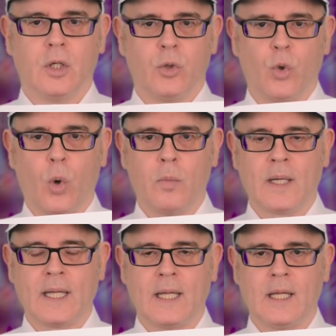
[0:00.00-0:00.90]

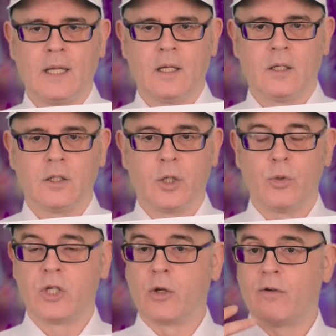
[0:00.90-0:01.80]
Normally,
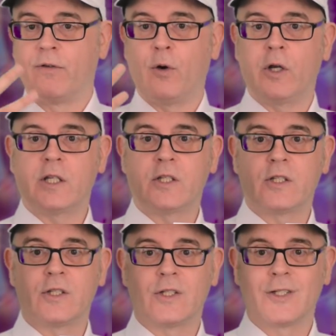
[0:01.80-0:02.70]
using your
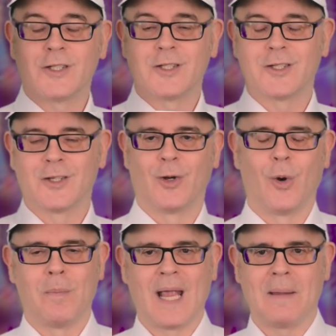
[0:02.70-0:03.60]
voice,
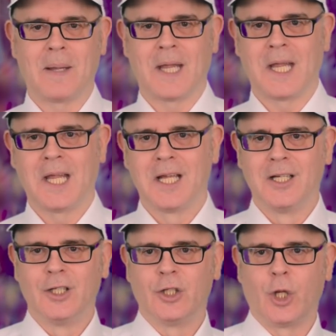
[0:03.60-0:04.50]
or maybe
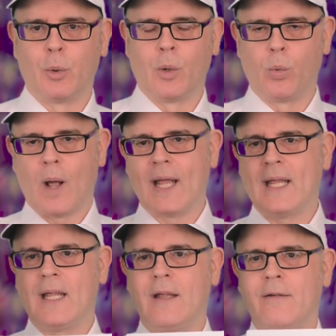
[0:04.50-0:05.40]
you will
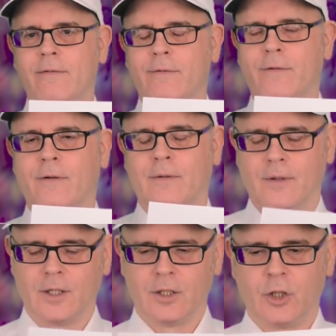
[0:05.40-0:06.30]
wave,
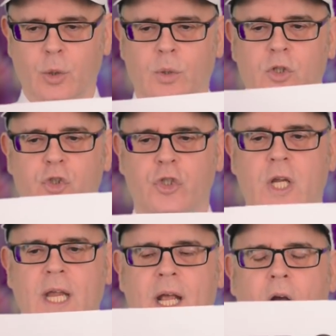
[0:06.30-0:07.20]
you will
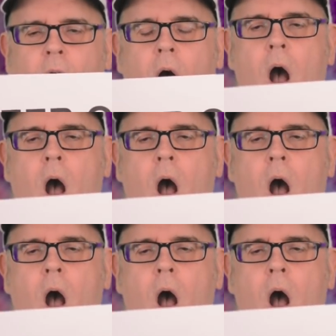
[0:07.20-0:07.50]
cheer